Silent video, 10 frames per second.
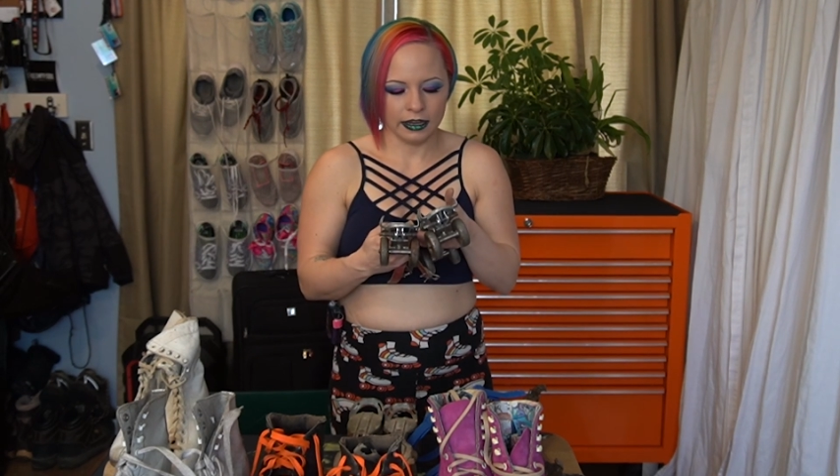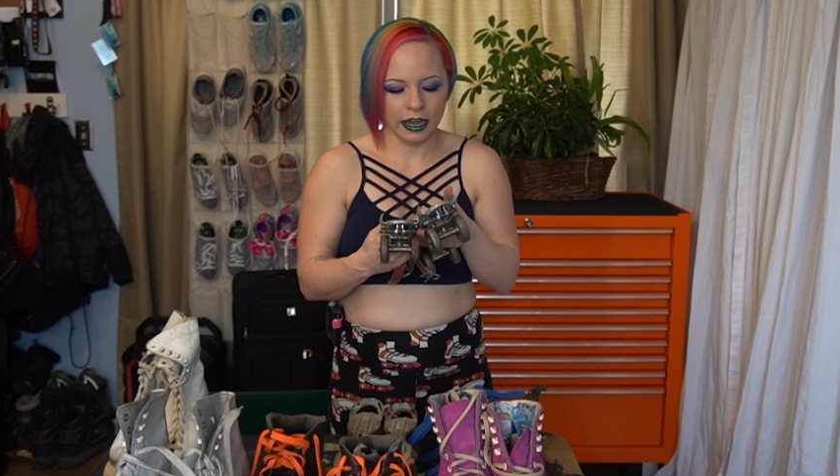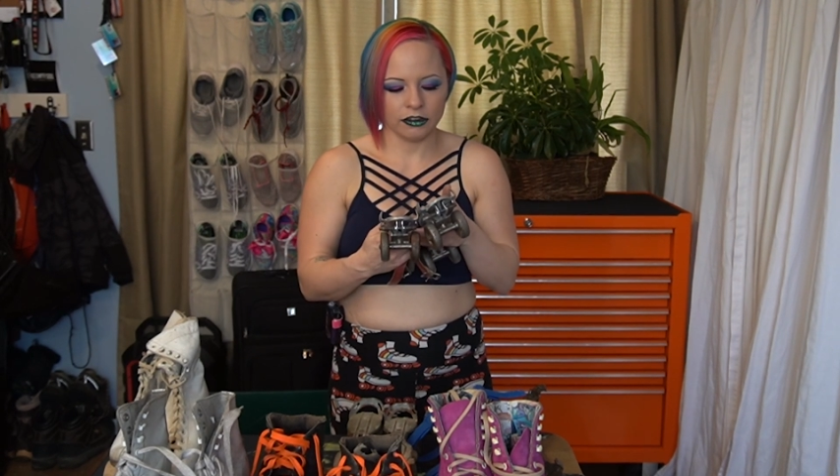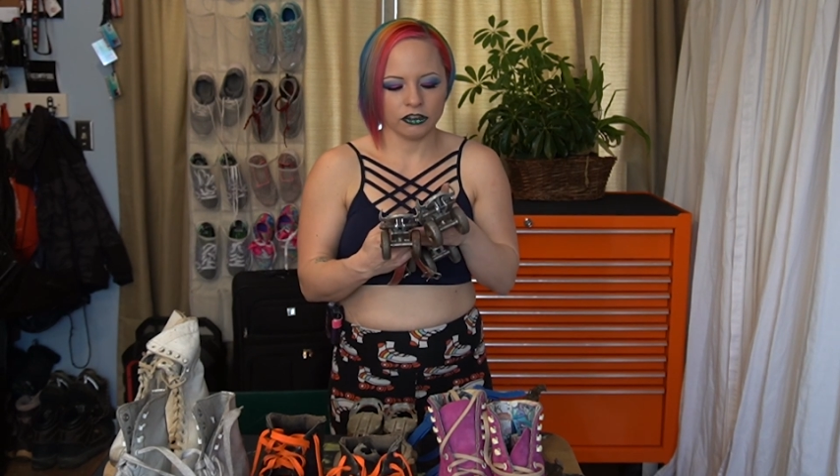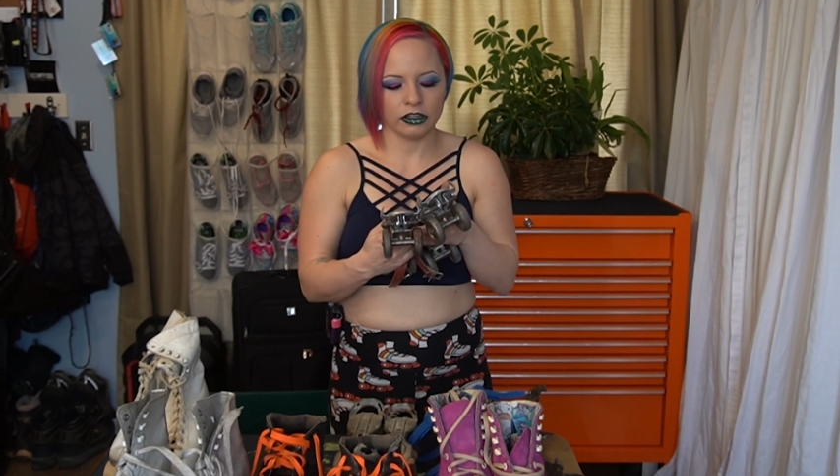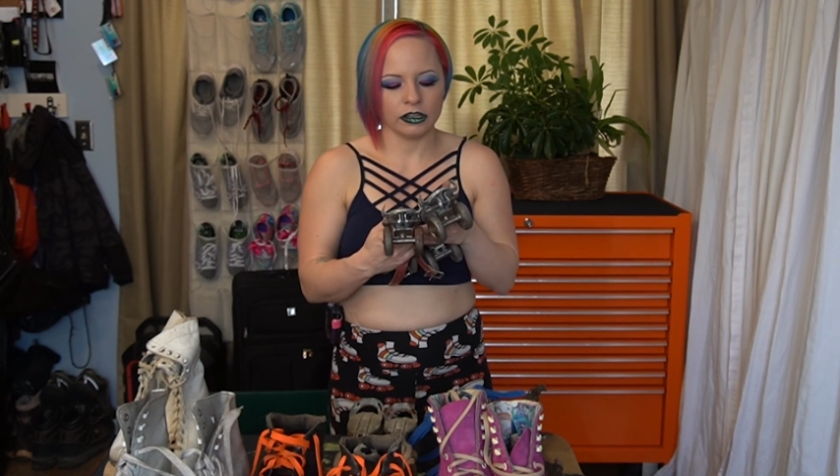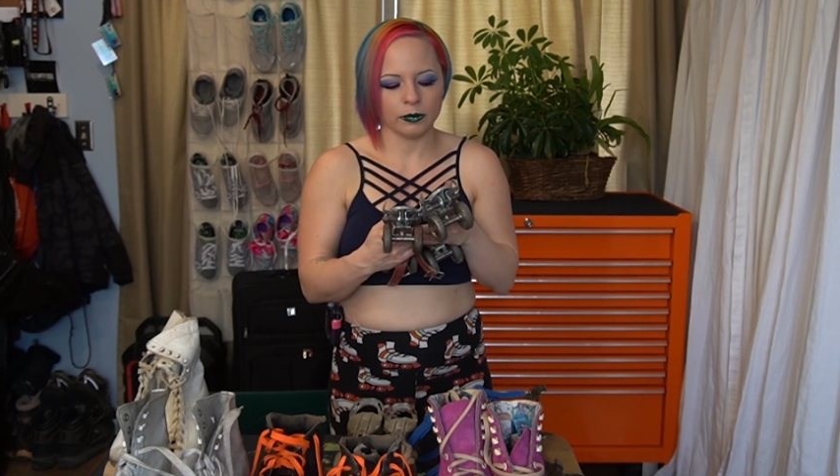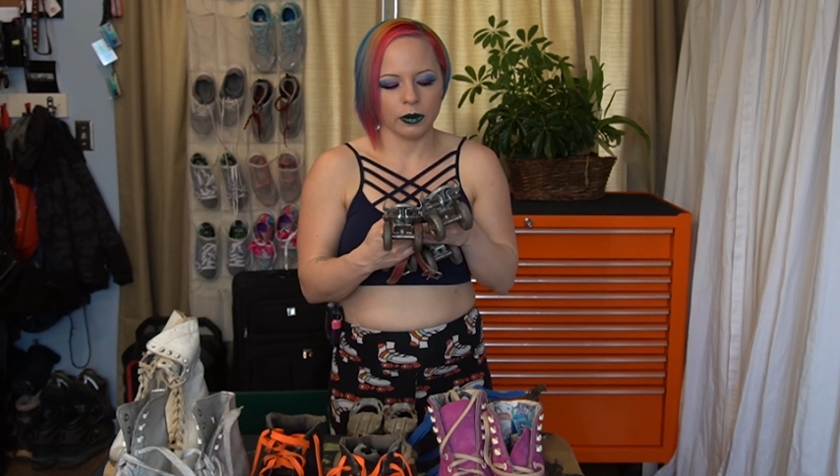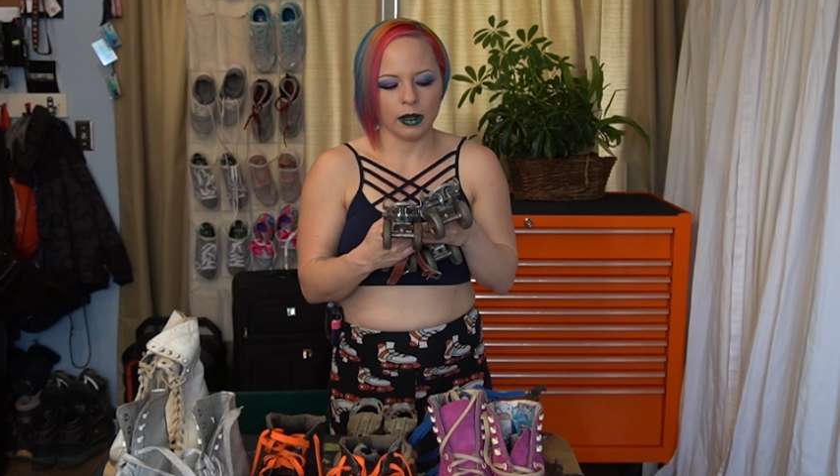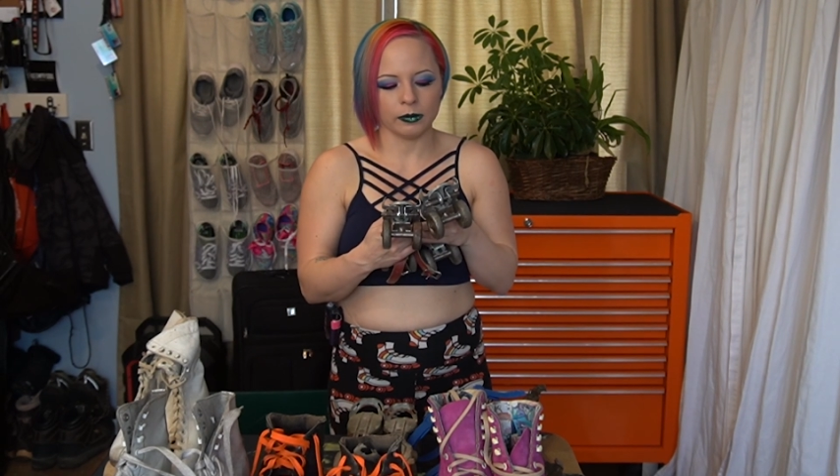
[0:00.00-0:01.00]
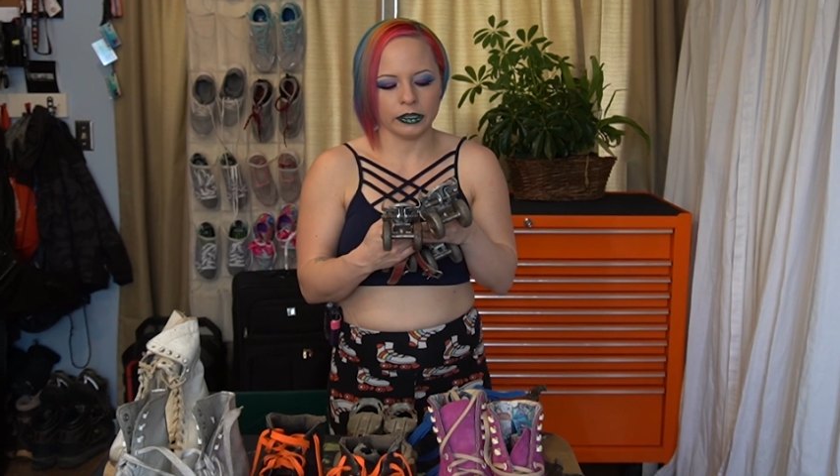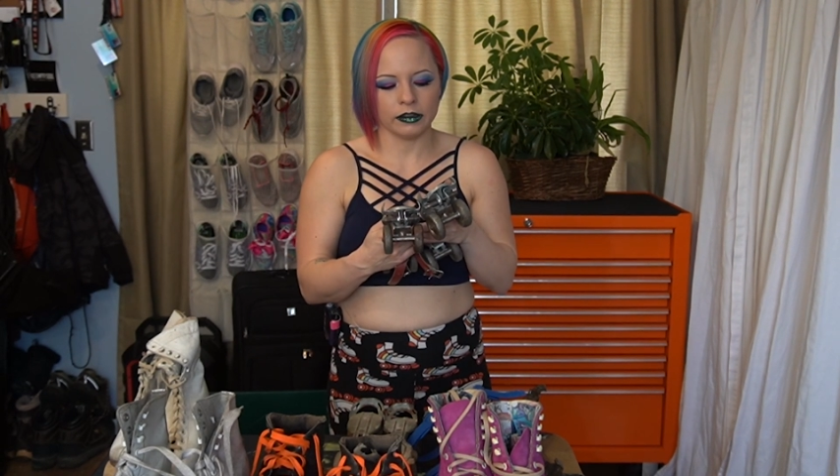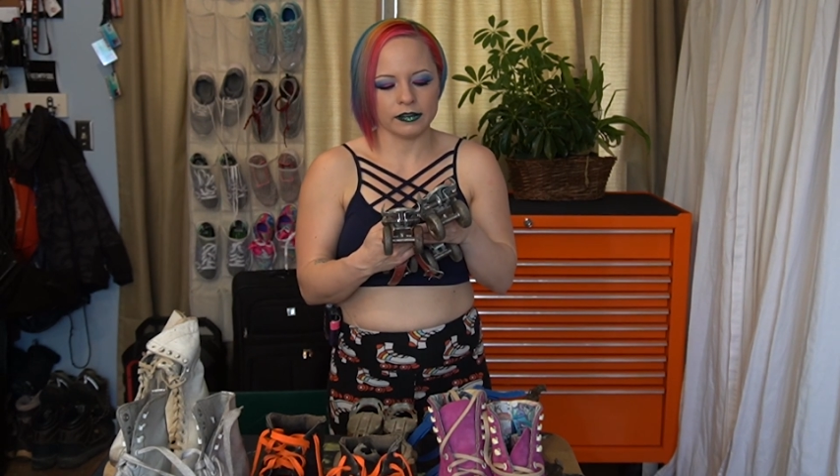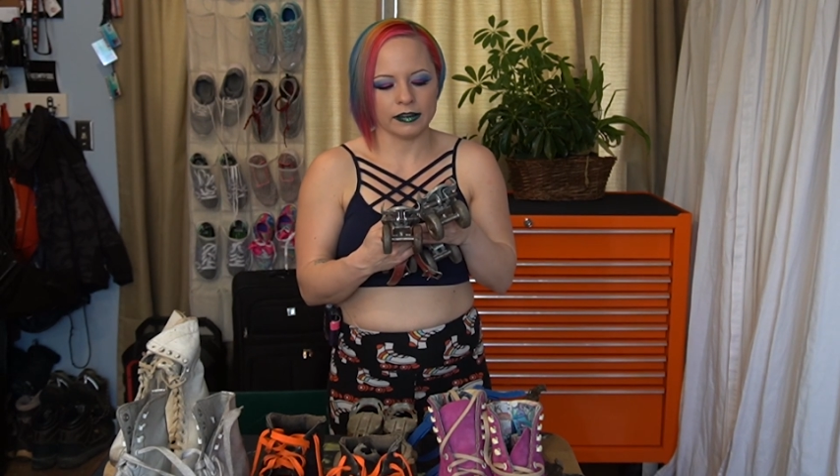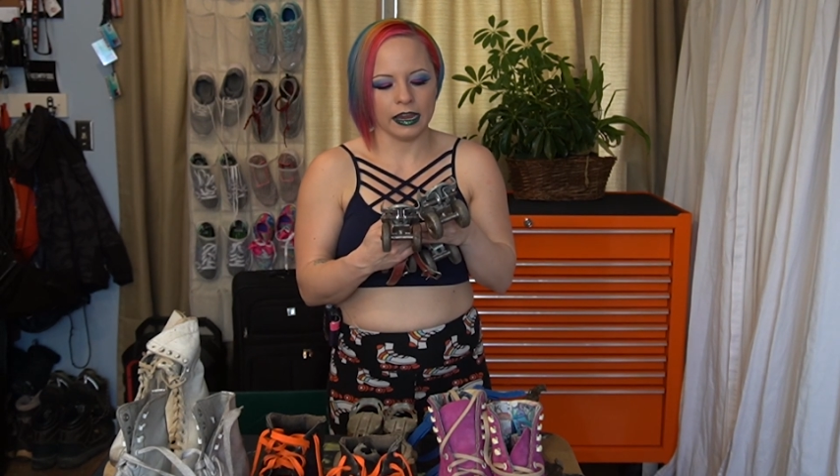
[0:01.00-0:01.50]
Actually, they're probably
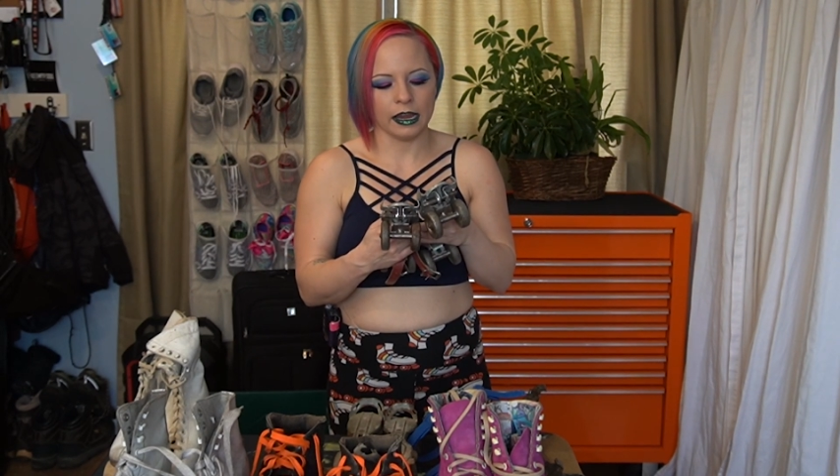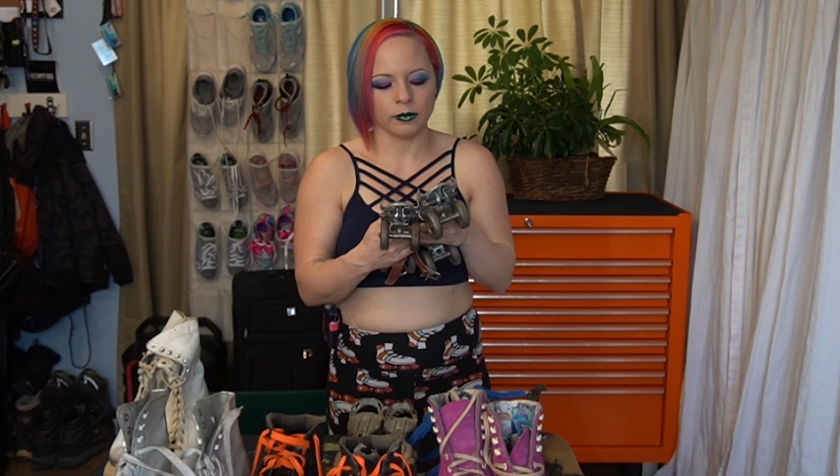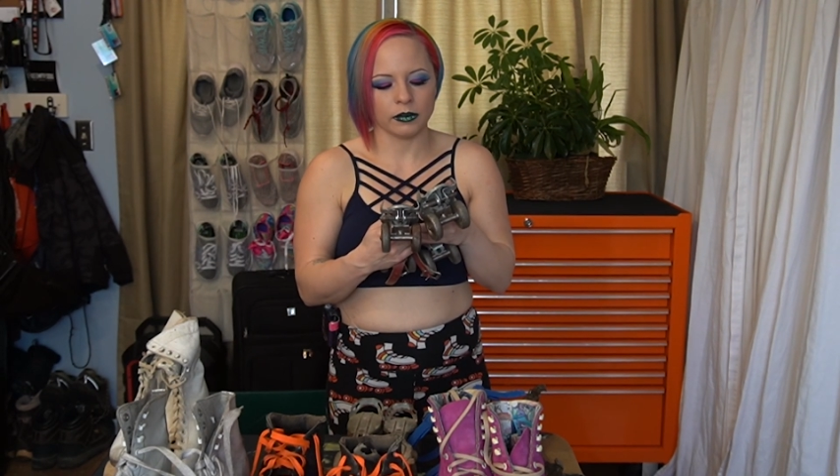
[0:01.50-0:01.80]
the same,